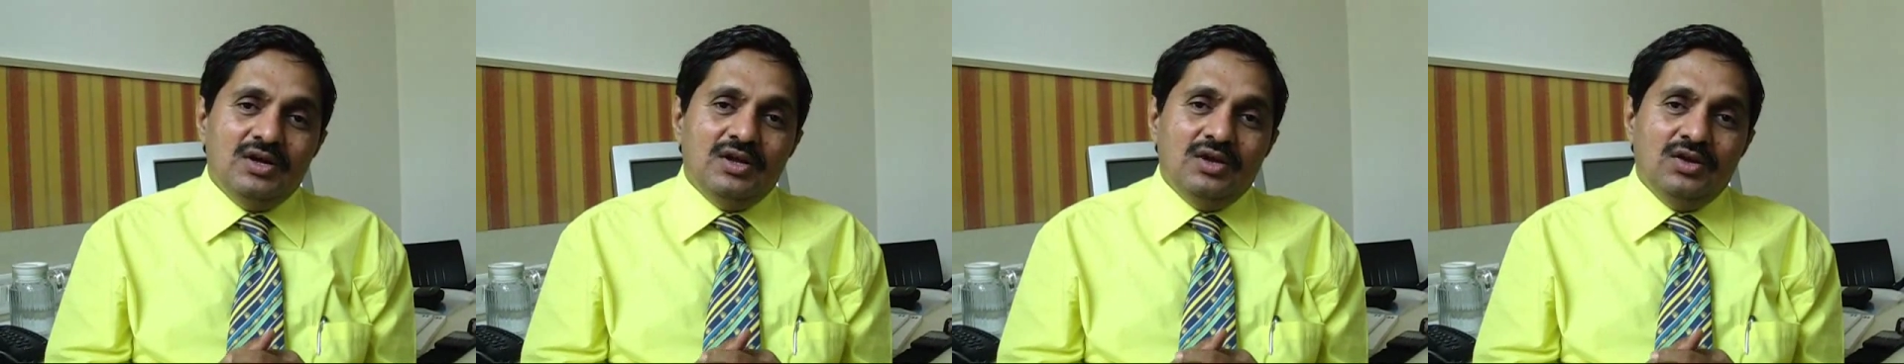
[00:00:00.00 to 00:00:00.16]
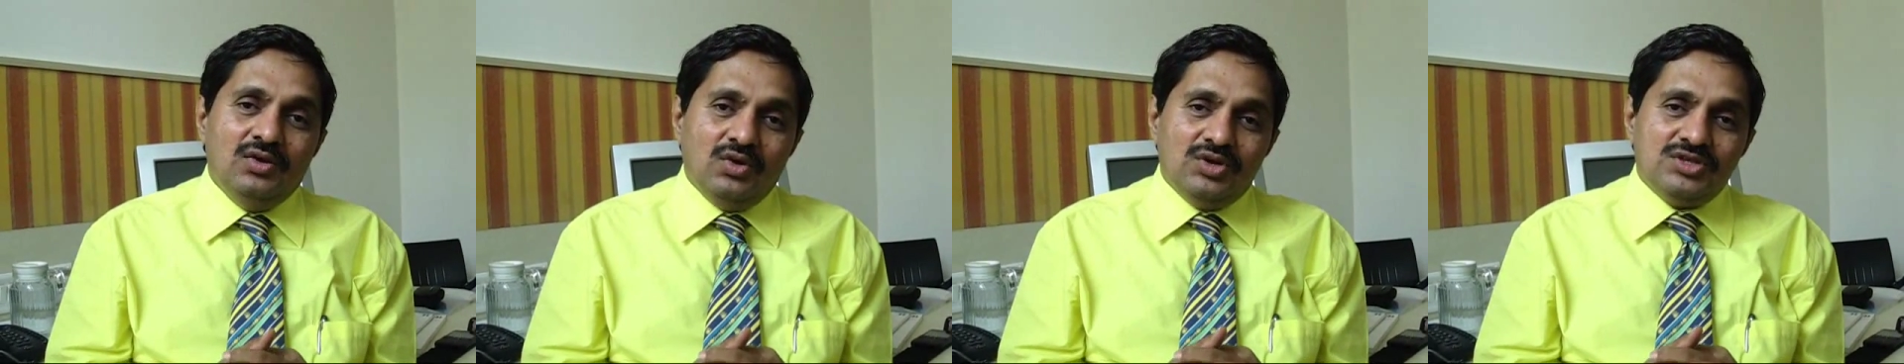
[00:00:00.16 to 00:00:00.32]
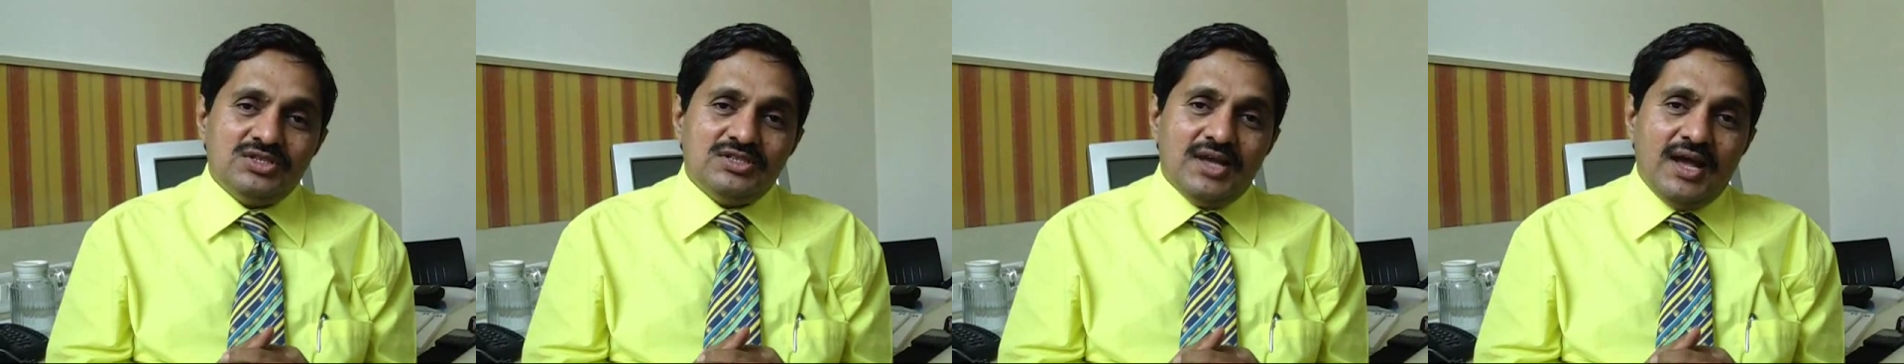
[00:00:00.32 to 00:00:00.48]

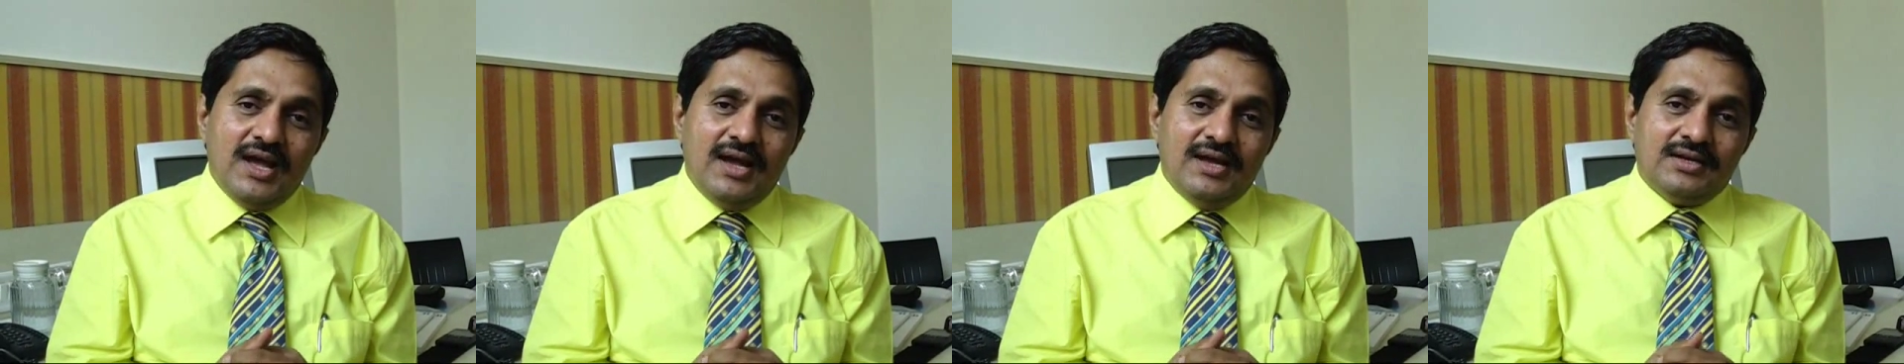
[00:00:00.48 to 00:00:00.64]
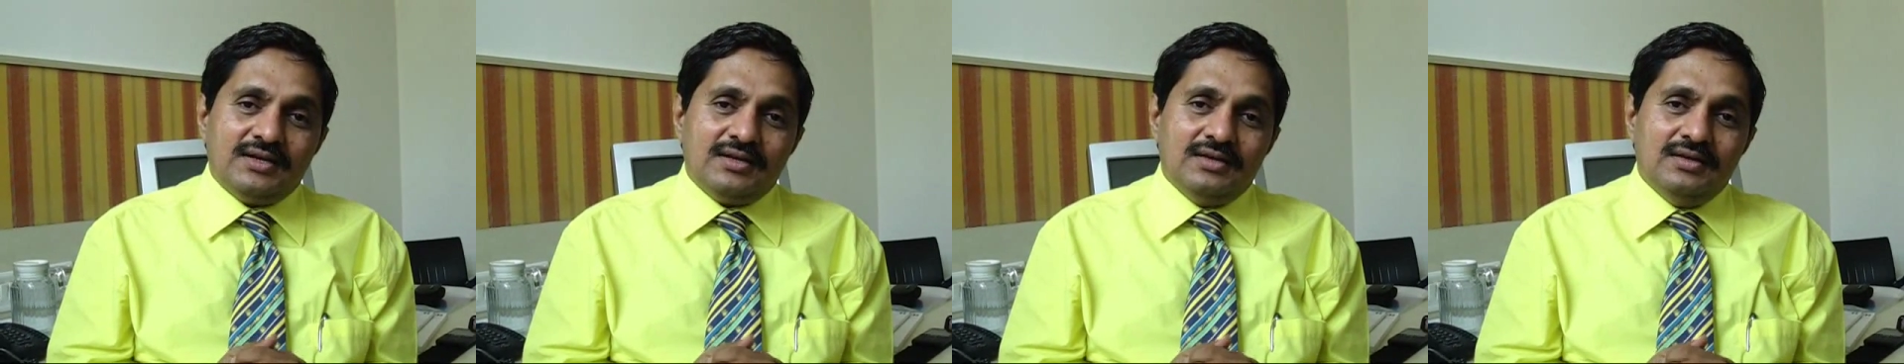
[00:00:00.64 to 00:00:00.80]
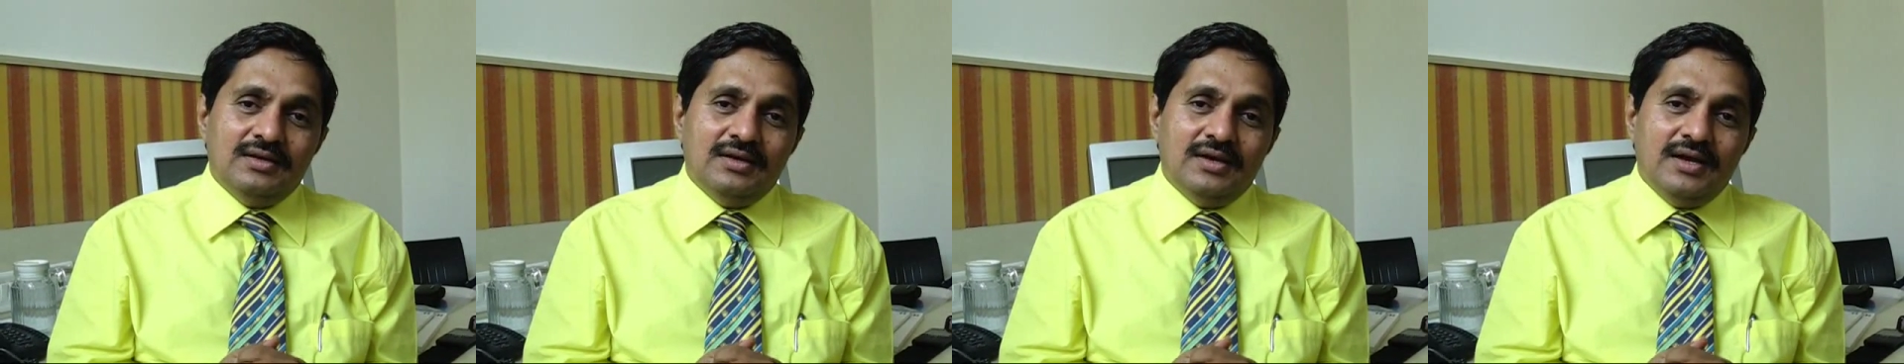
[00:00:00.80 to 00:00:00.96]
looks
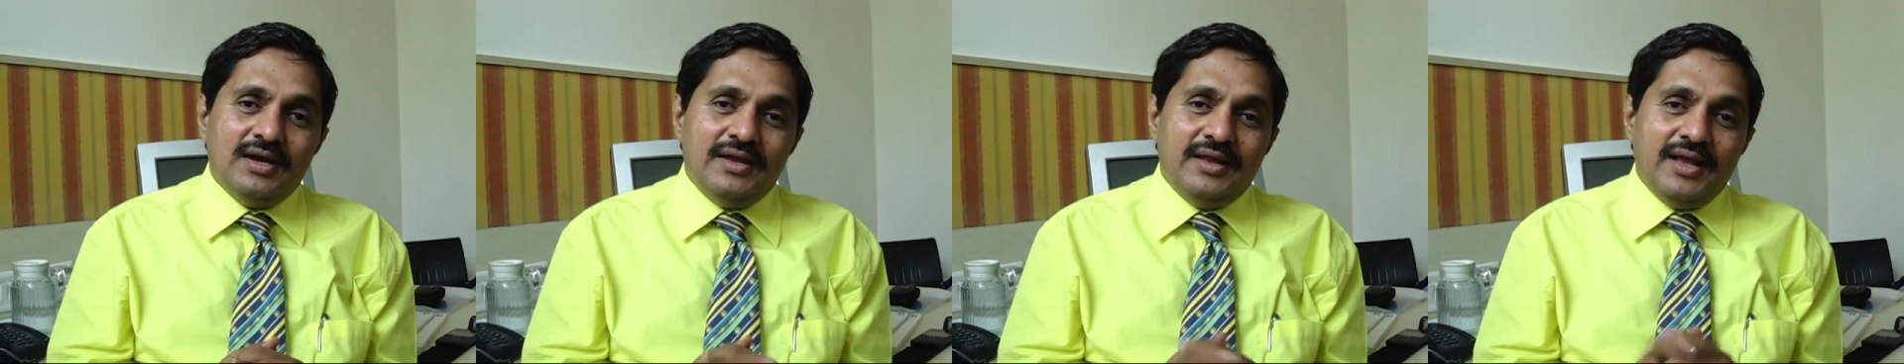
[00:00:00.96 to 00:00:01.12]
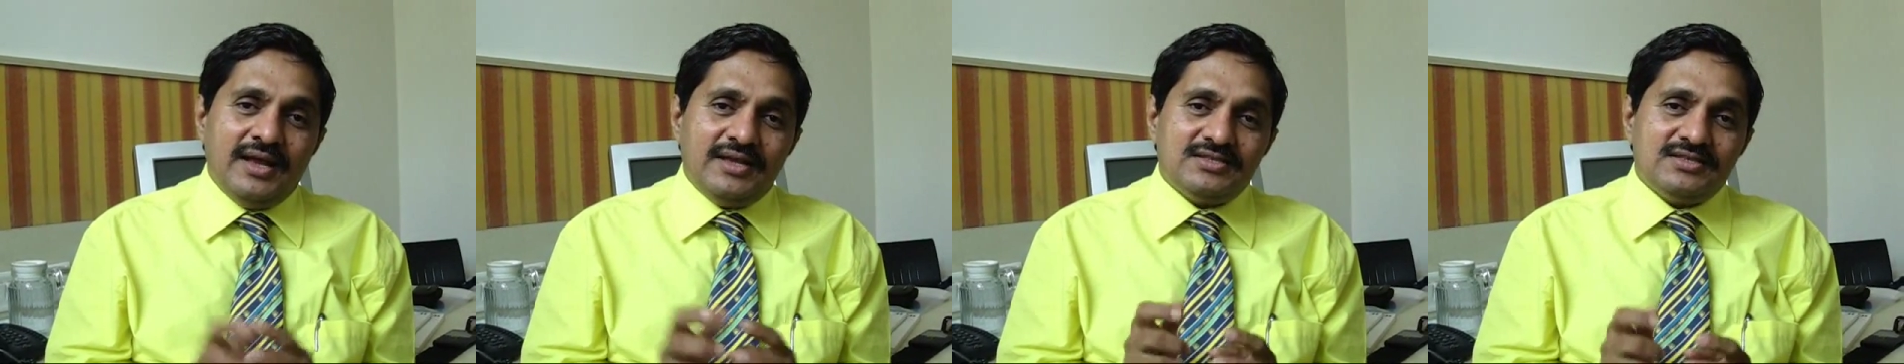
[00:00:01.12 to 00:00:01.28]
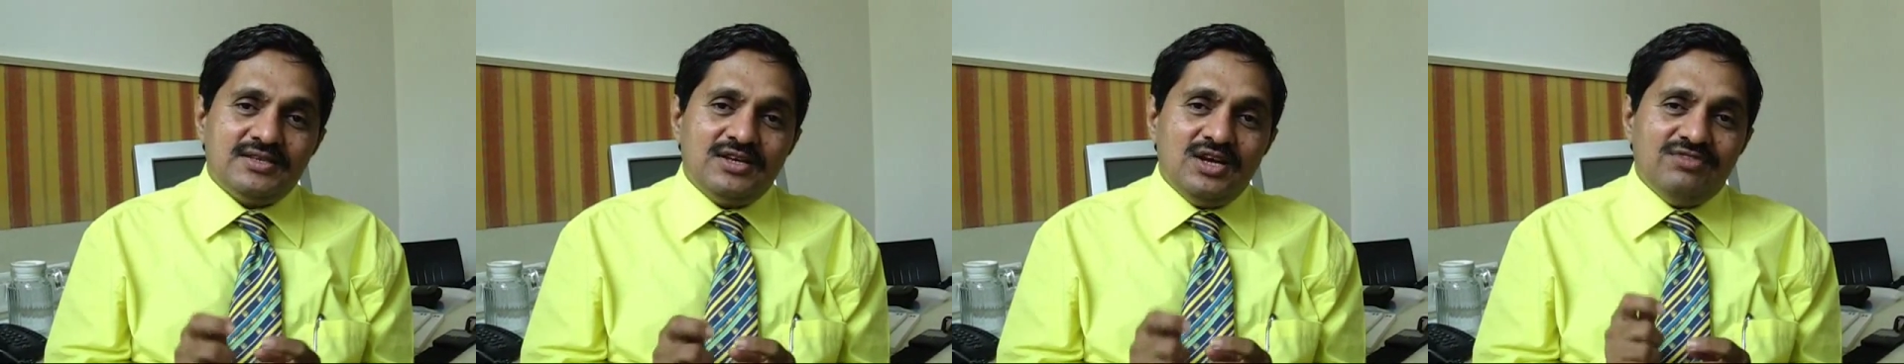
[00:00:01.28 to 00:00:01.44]
at an
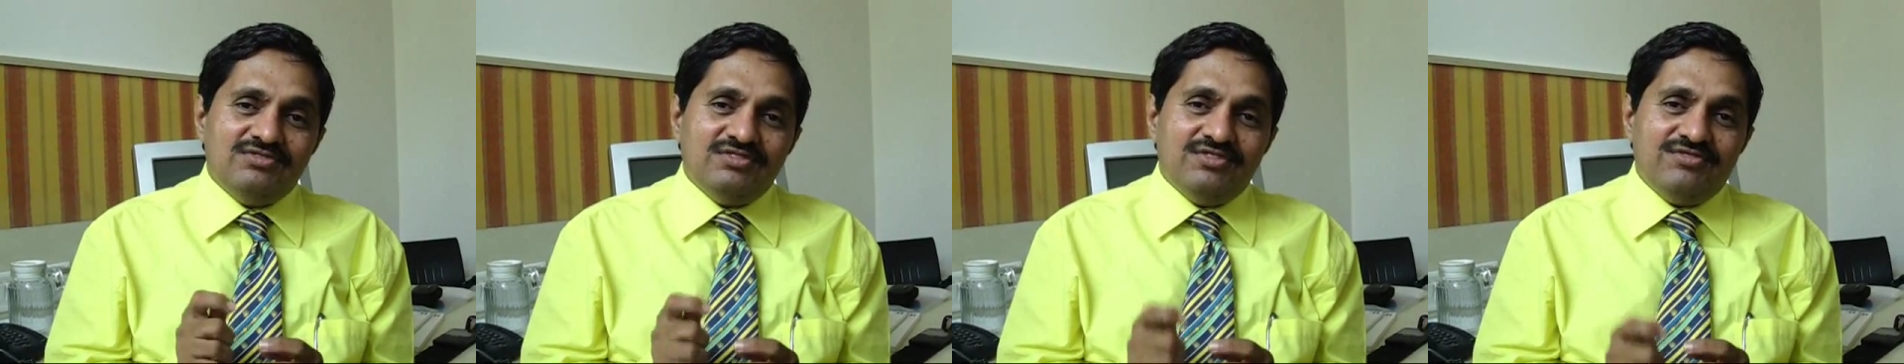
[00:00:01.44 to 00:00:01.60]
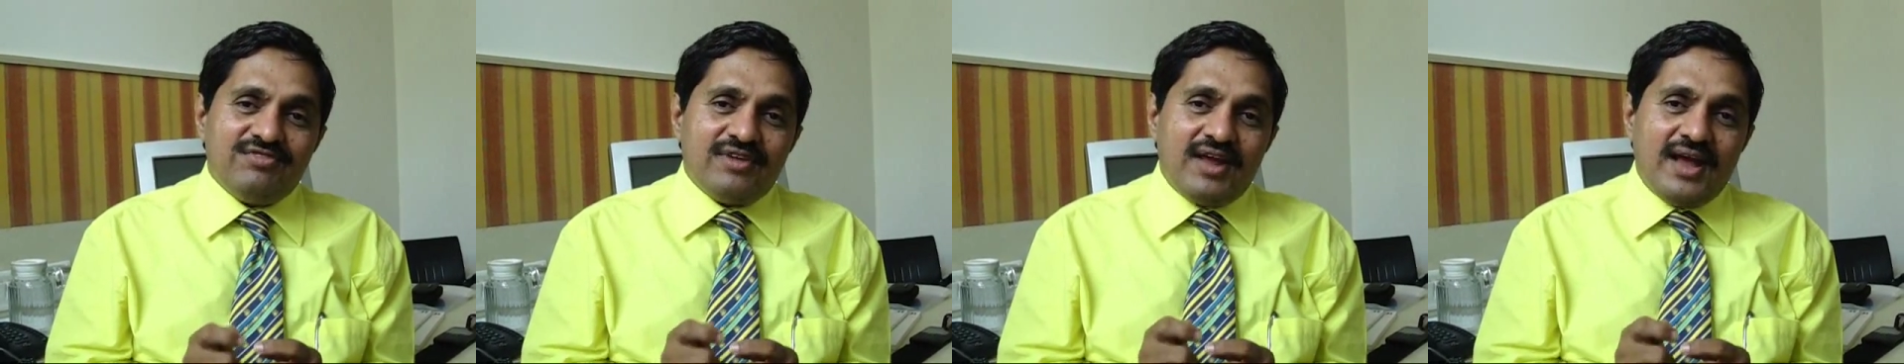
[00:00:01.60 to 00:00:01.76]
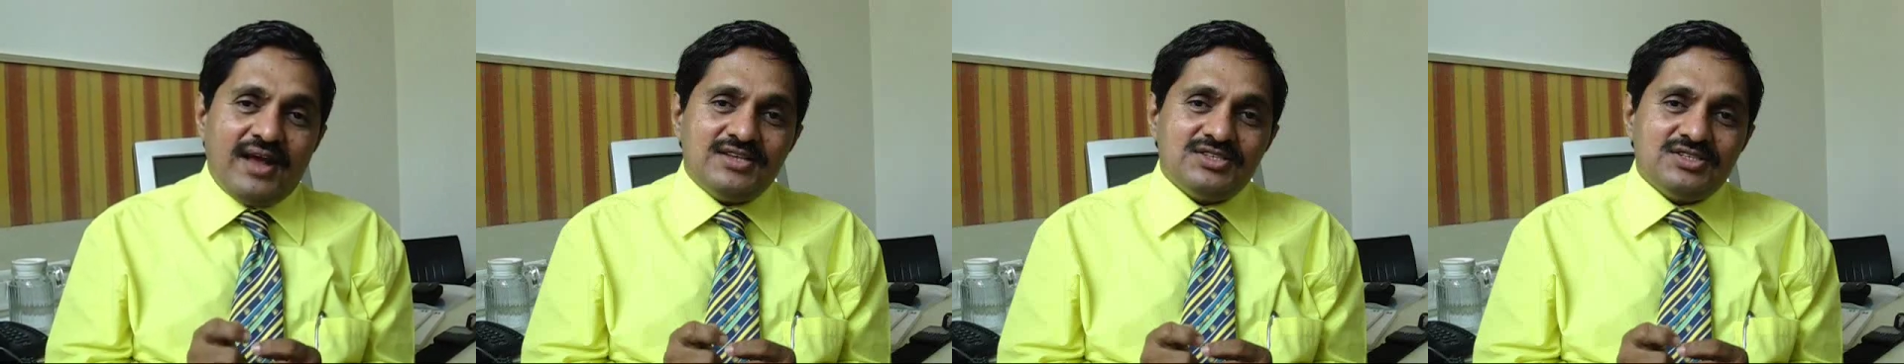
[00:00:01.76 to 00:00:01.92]
X-ray of a
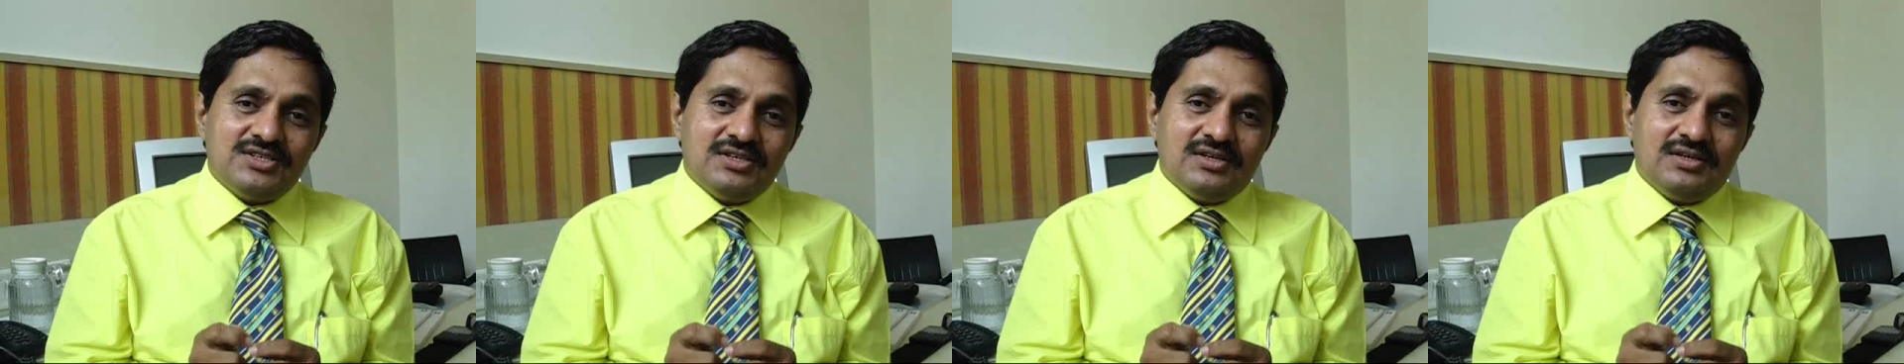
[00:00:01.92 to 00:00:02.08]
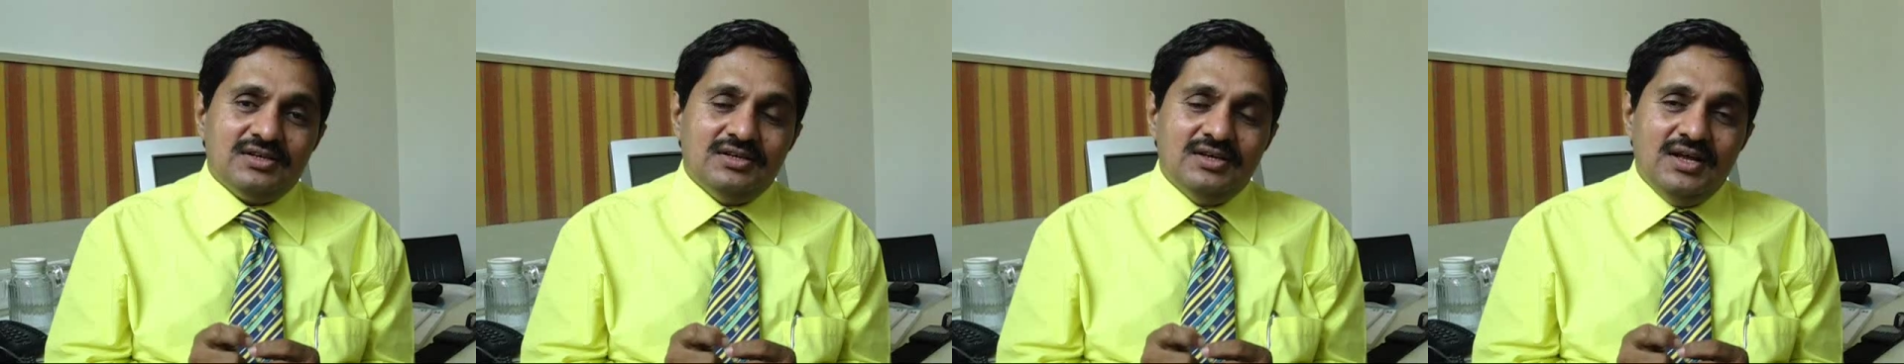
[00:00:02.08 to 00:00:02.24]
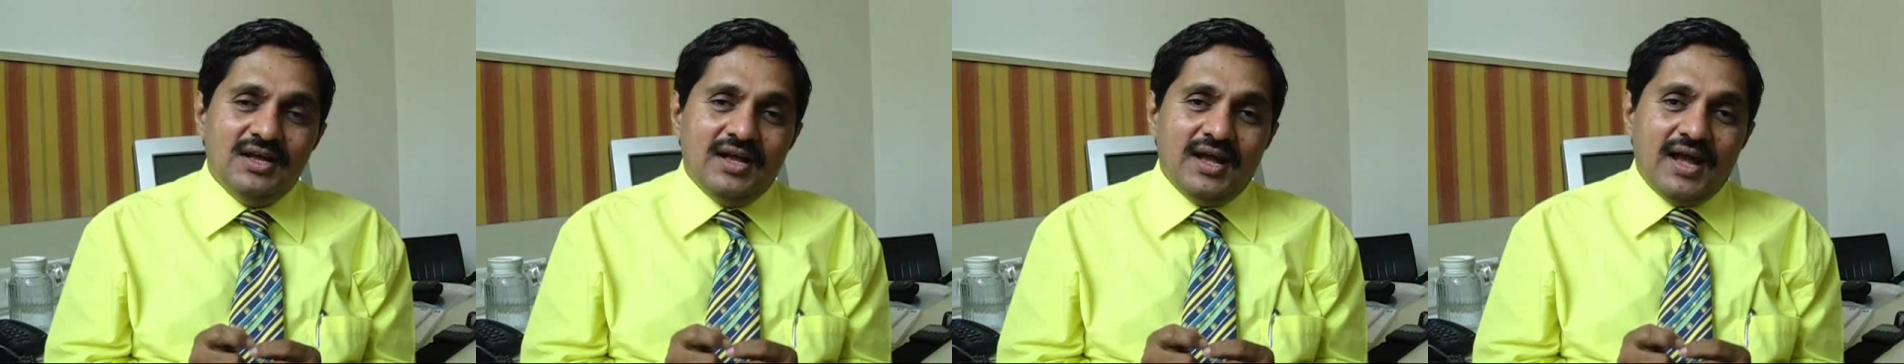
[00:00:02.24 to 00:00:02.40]

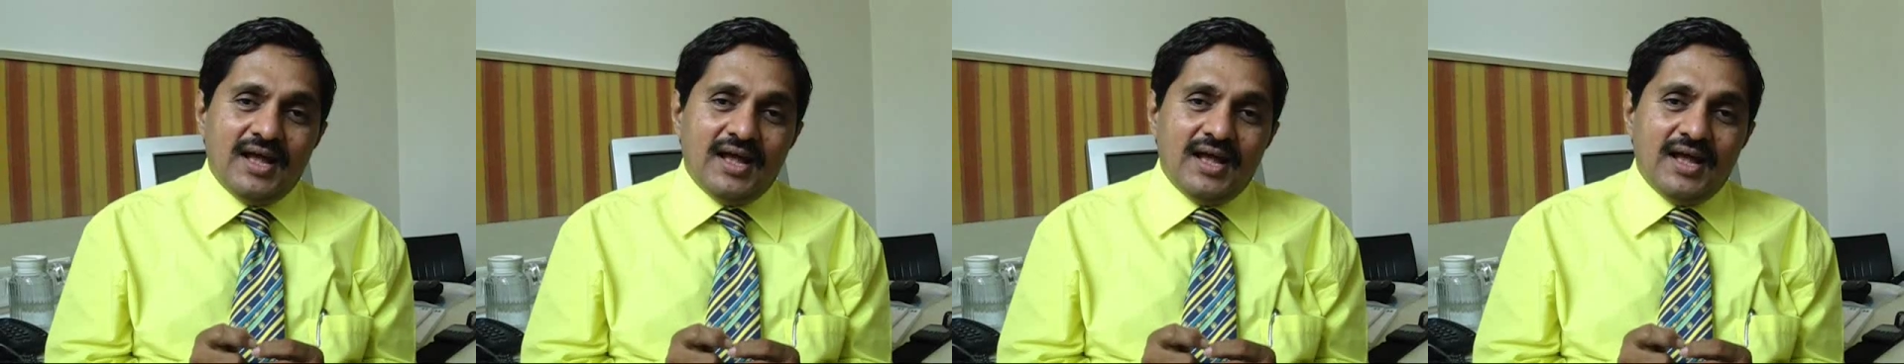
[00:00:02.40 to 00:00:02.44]
fracture